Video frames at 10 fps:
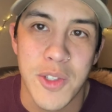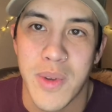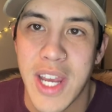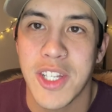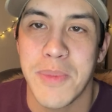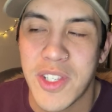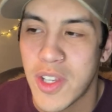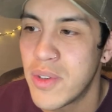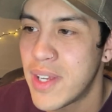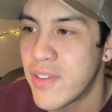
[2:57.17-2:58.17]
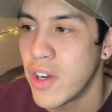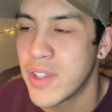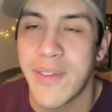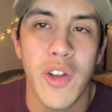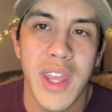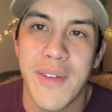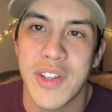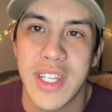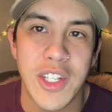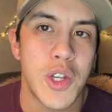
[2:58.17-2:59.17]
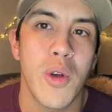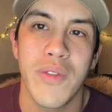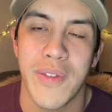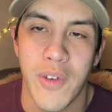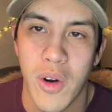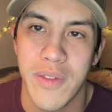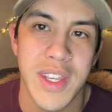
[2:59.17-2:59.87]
these would actually be so difficult. I've only ever seen two of the four of